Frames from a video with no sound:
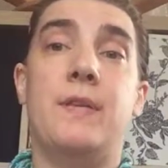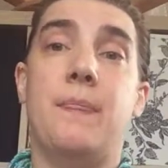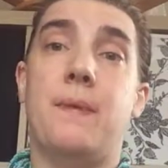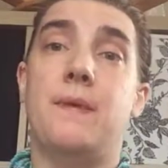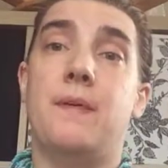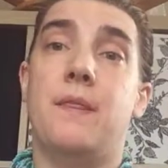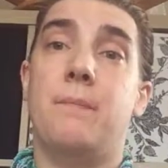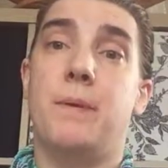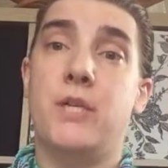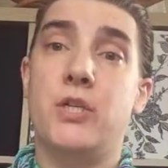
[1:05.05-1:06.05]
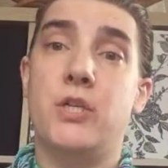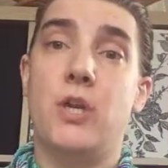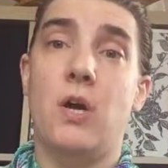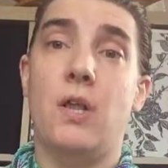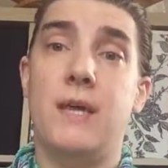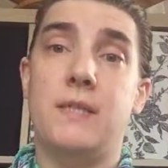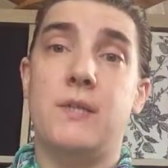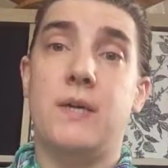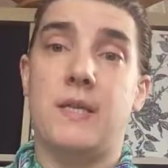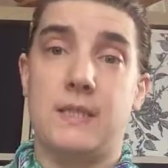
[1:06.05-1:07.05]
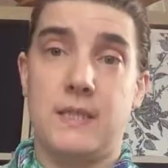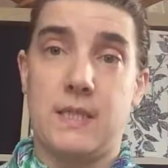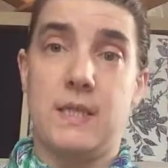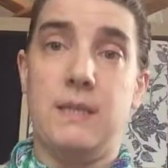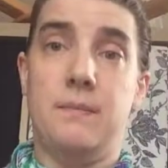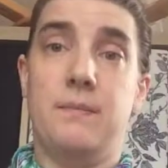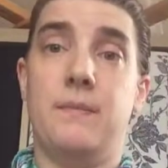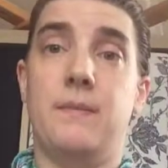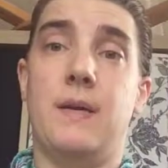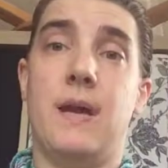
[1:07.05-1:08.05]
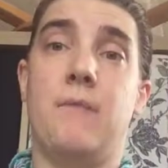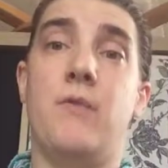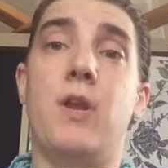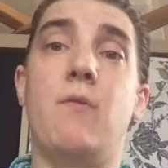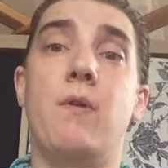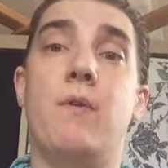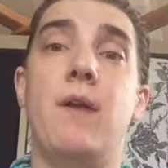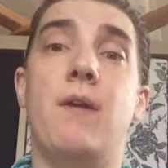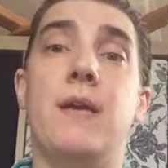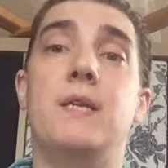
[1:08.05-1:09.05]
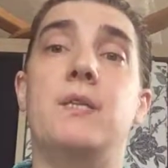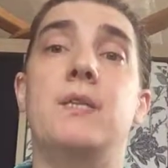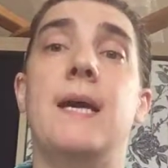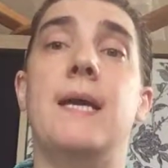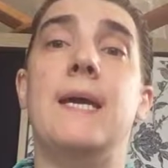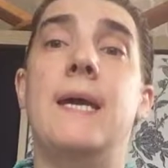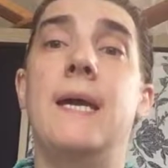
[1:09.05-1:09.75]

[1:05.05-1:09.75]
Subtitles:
knit the Pincha Shawl, as you can see. I'm wearing it today.